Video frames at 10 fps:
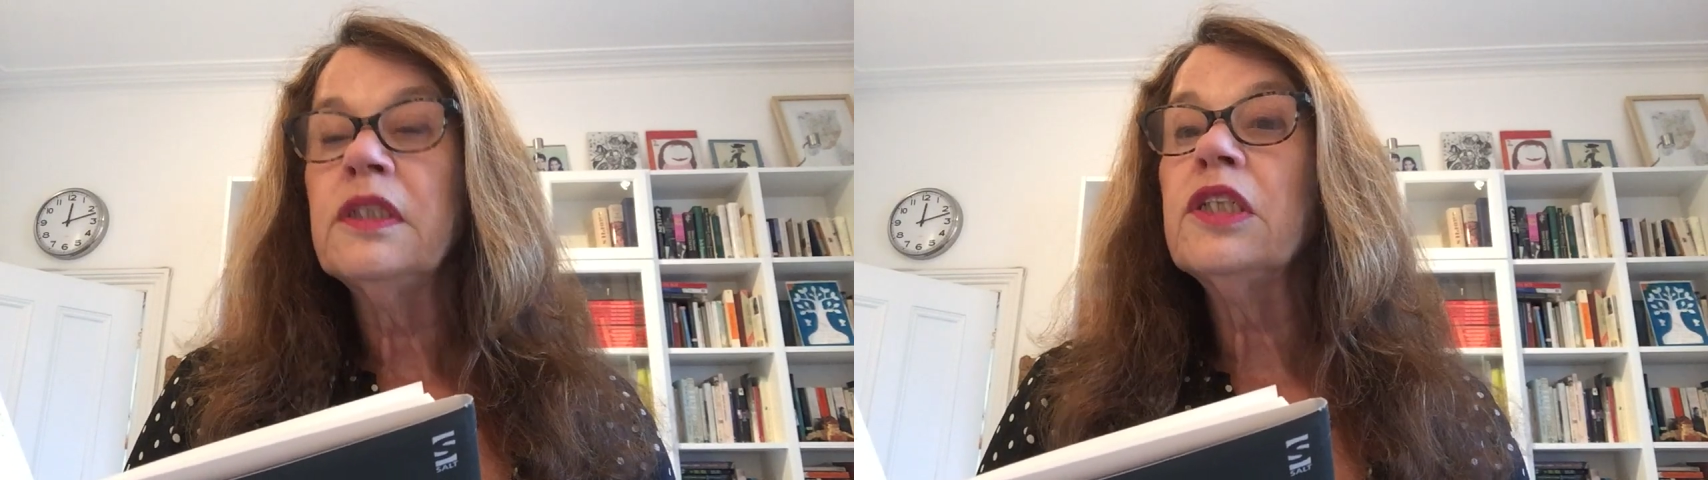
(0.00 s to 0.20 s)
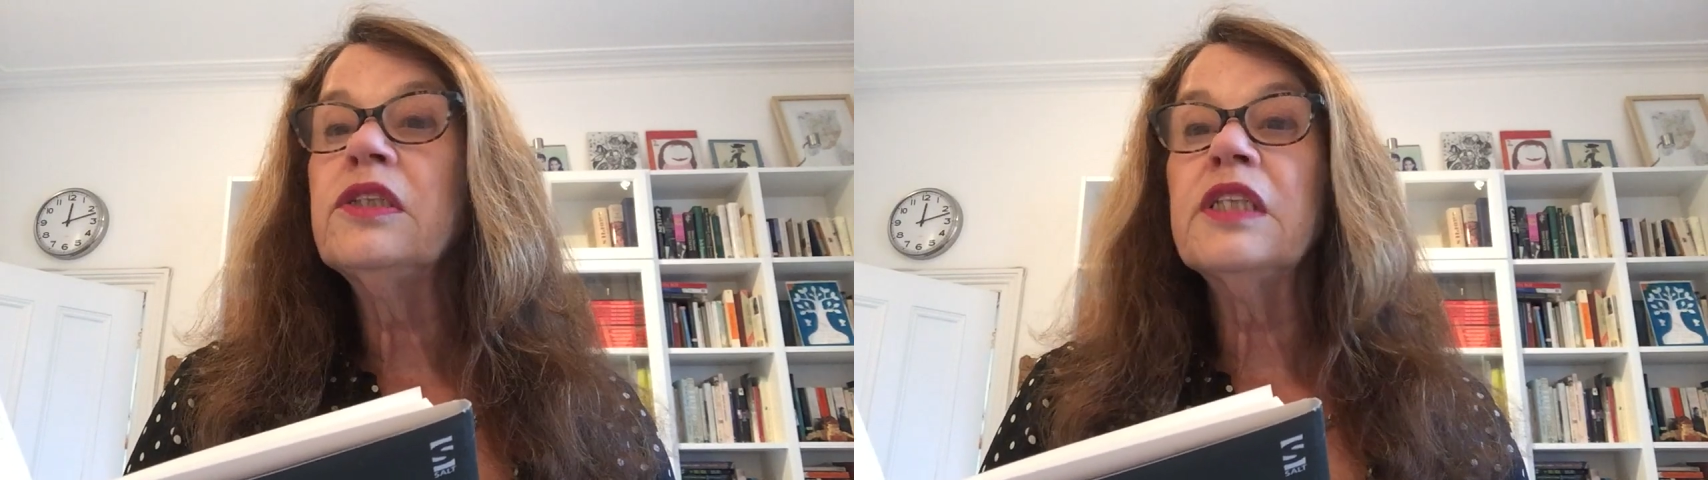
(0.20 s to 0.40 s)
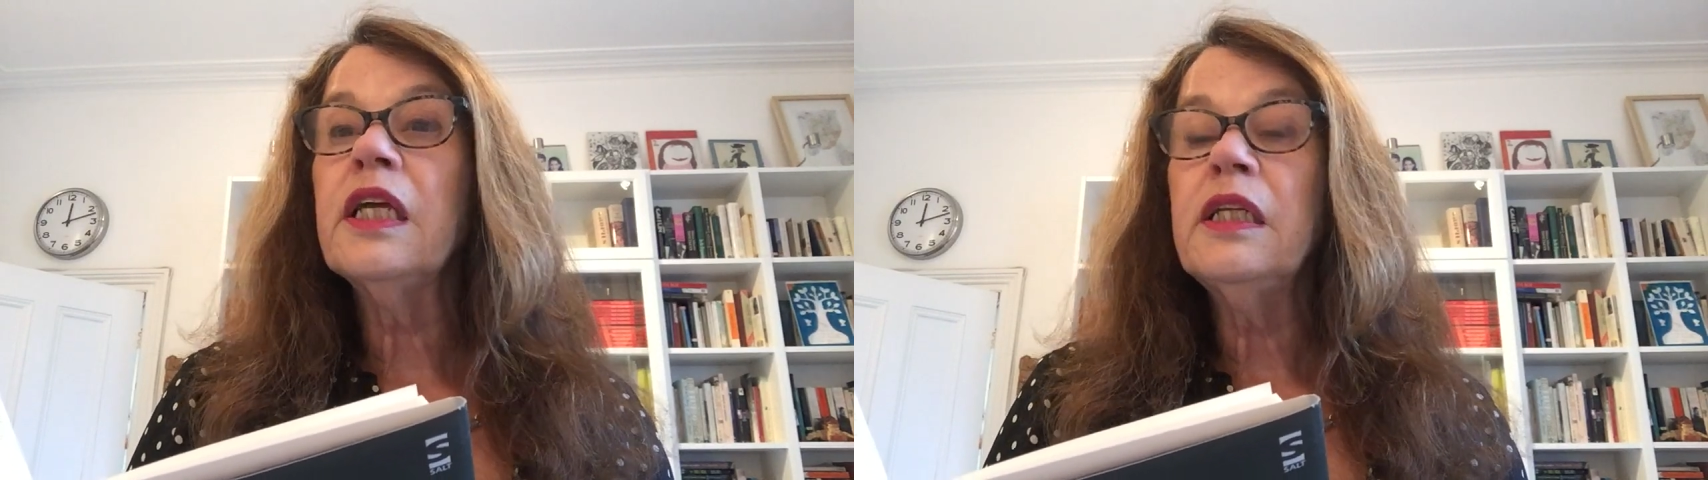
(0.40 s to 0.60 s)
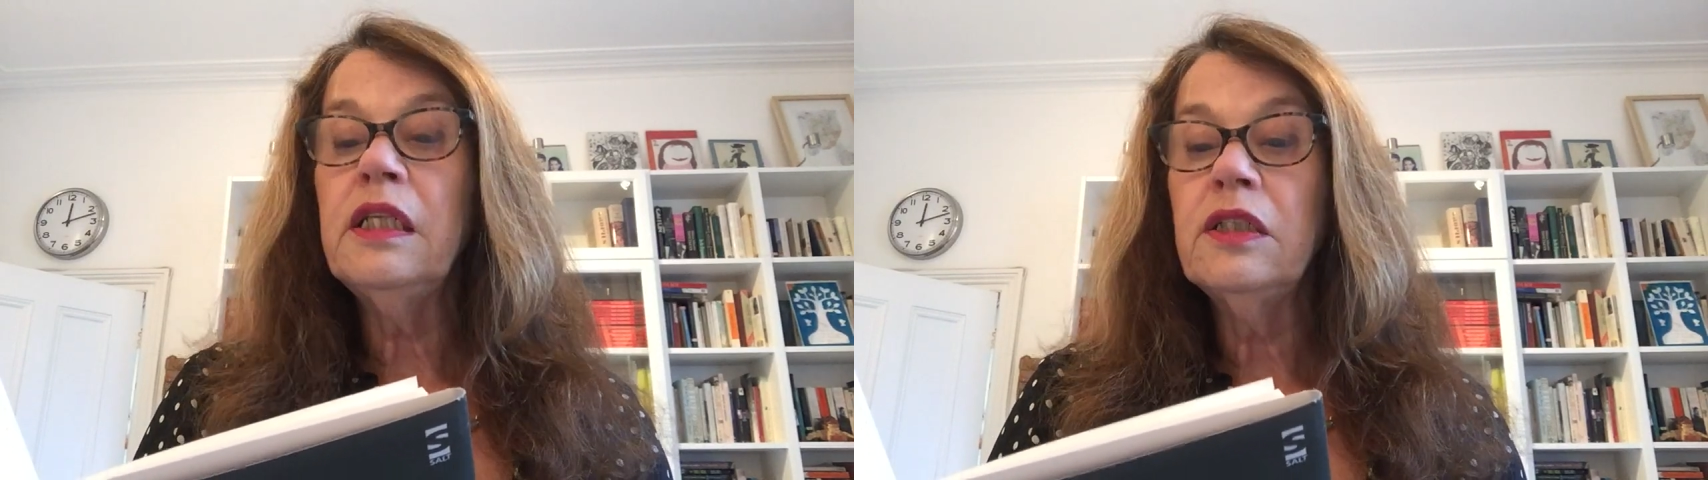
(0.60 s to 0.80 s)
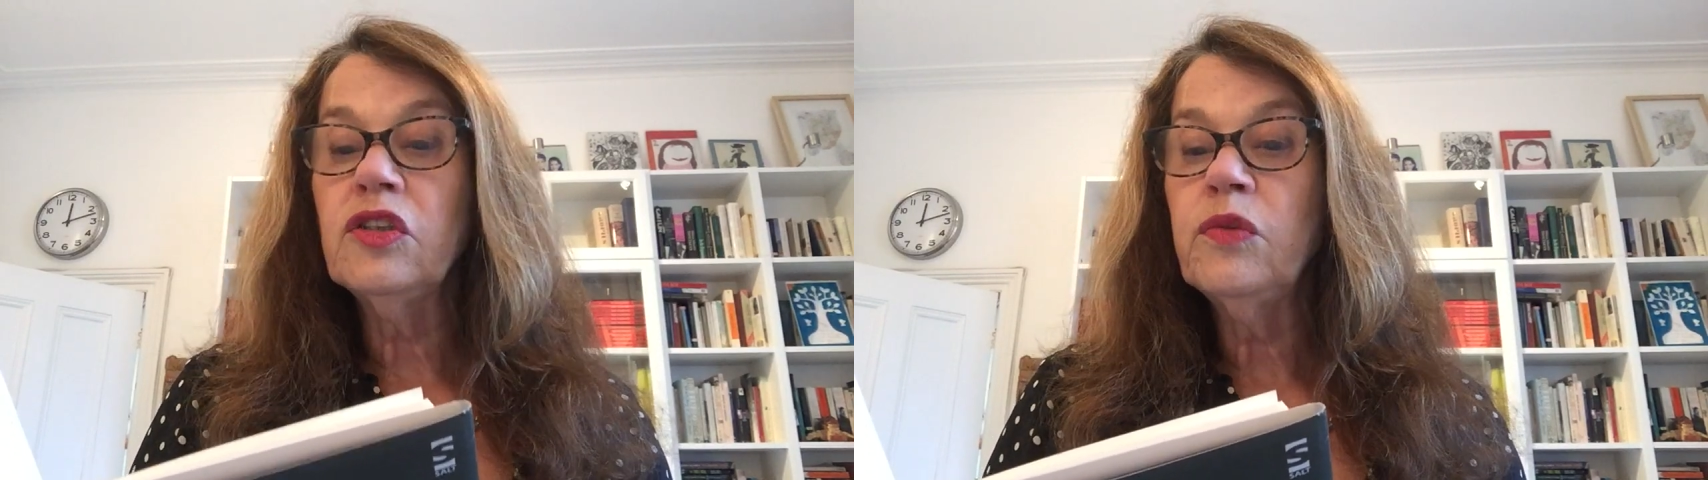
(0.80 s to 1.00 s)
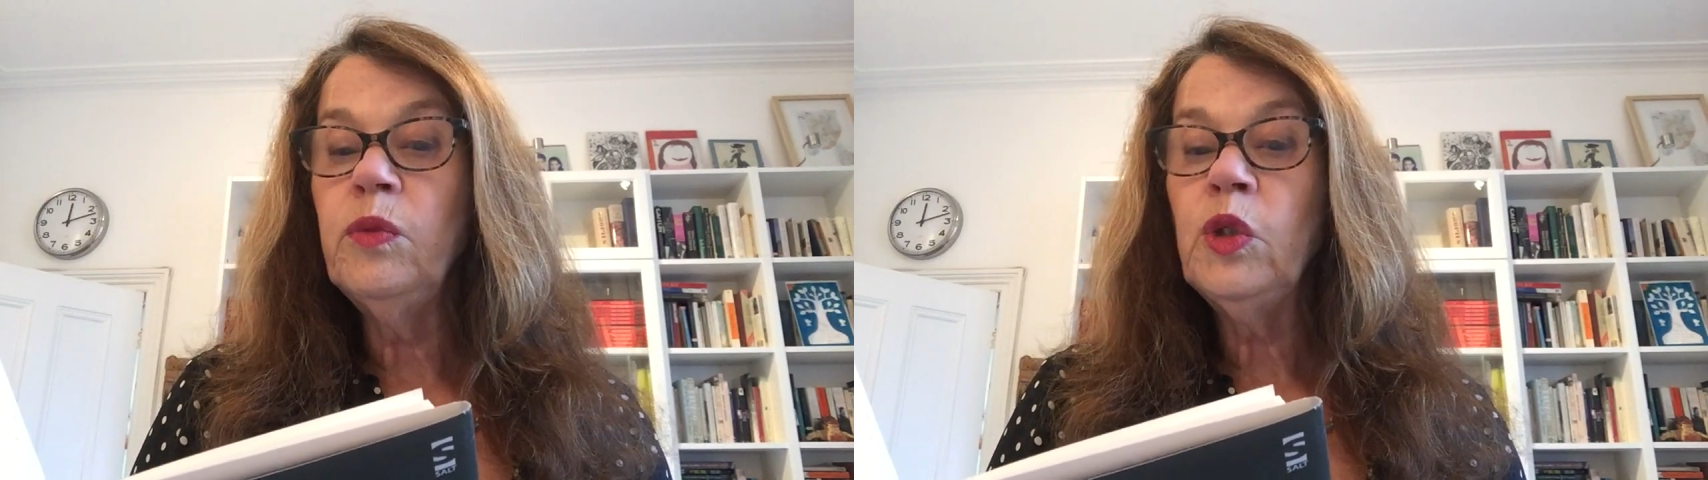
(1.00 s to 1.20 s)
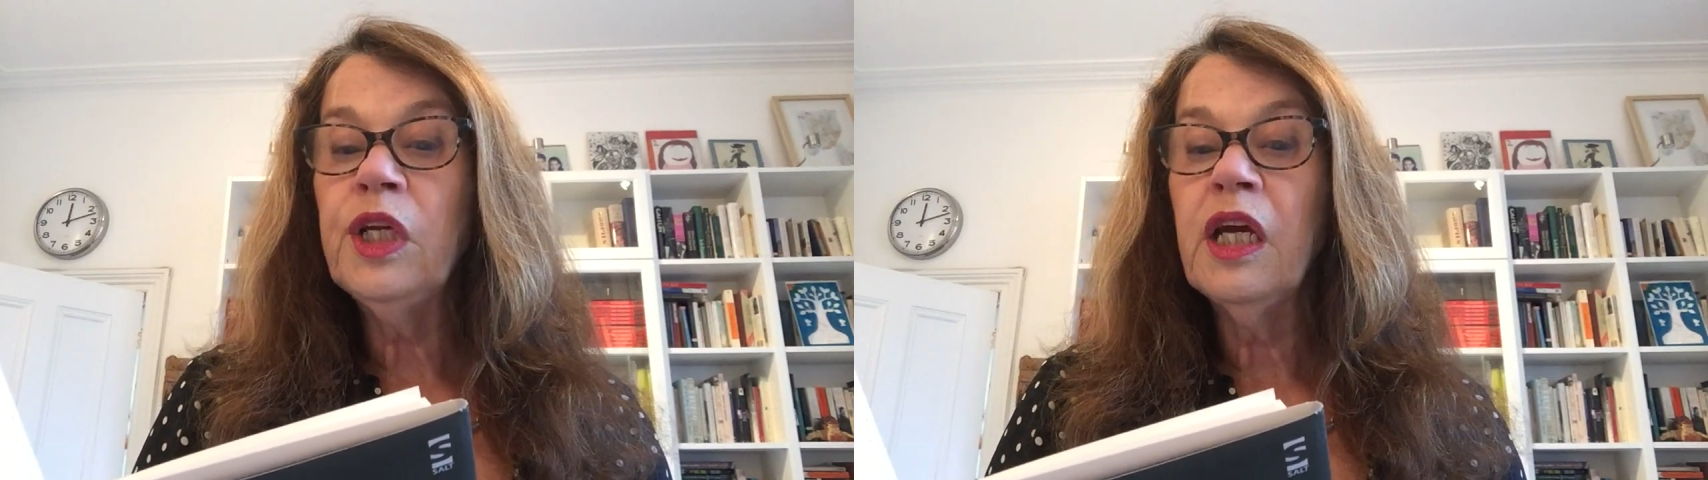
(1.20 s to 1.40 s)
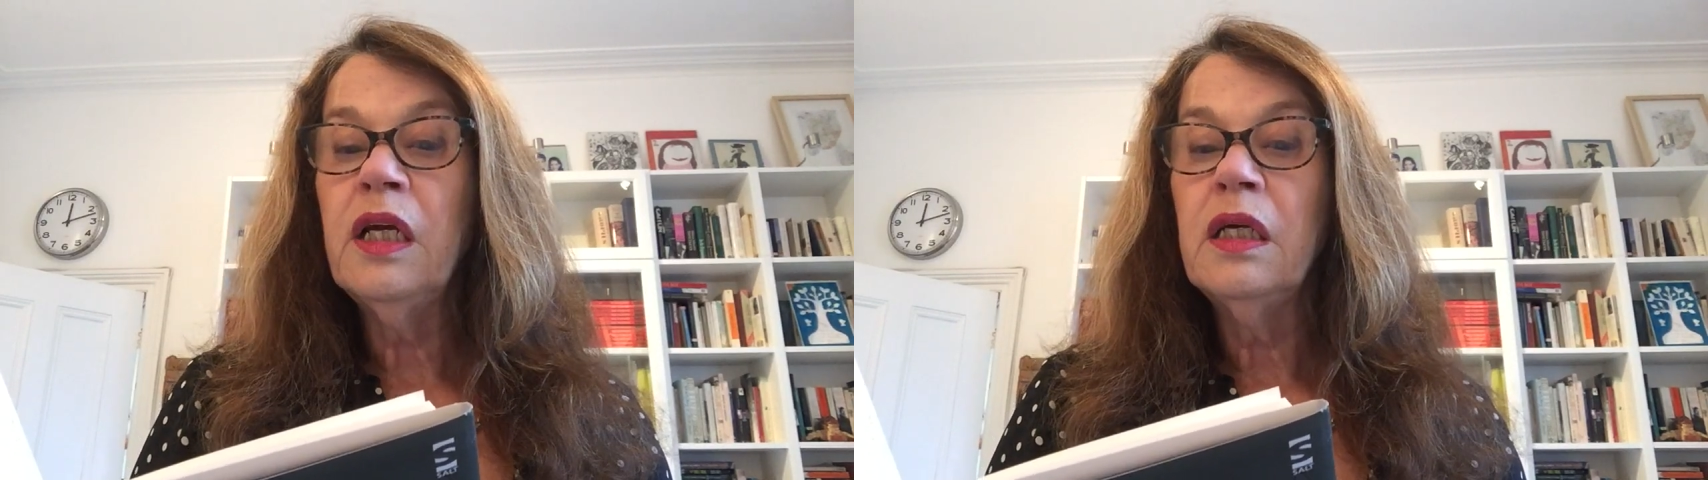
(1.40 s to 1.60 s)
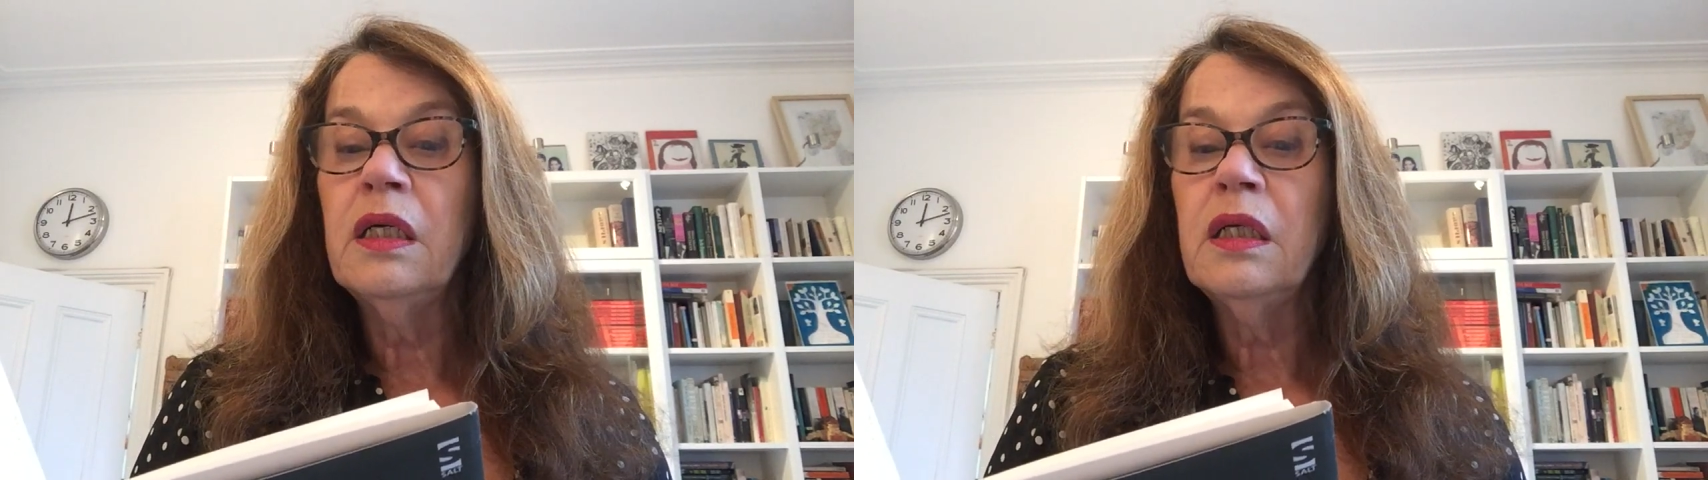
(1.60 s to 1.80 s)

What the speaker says: till suddenly it's morning